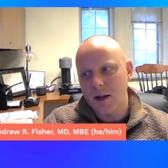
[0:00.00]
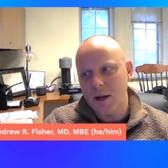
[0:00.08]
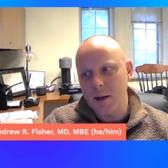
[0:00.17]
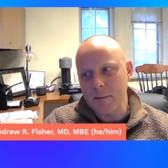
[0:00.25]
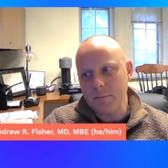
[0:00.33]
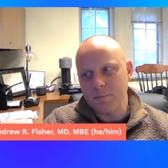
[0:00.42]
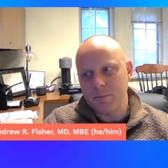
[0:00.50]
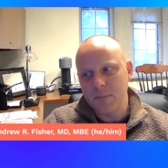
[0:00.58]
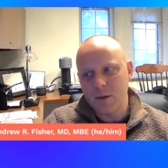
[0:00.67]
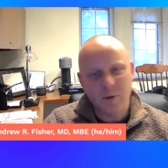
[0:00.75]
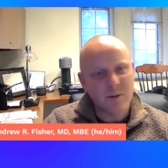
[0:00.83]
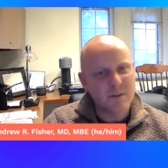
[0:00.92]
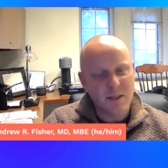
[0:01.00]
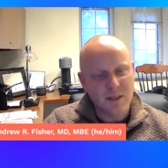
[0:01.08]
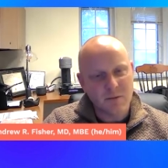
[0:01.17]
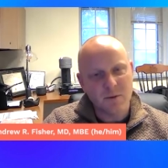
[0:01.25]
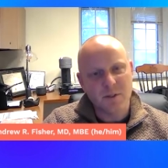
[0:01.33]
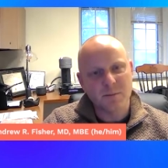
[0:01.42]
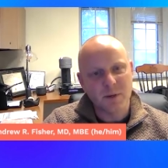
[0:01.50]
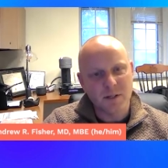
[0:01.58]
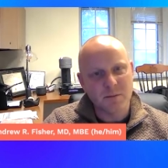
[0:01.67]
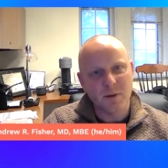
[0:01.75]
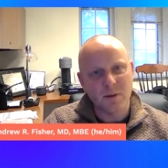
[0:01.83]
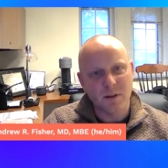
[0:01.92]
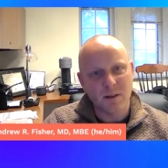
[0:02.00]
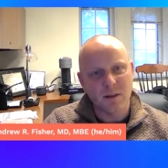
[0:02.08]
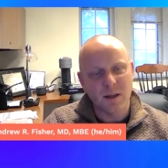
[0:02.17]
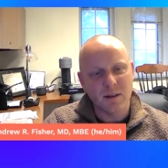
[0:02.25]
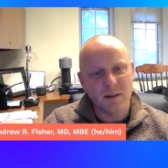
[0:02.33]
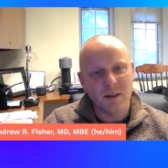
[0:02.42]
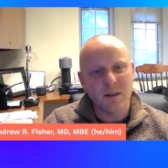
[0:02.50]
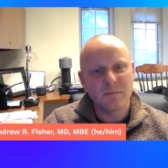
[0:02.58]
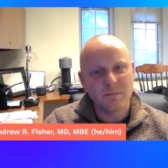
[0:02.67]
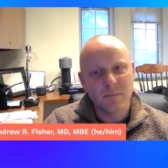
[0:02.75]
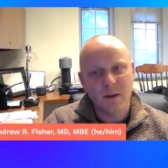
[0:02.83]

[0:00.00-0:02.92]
Um, and we don't take that responsibility lightly.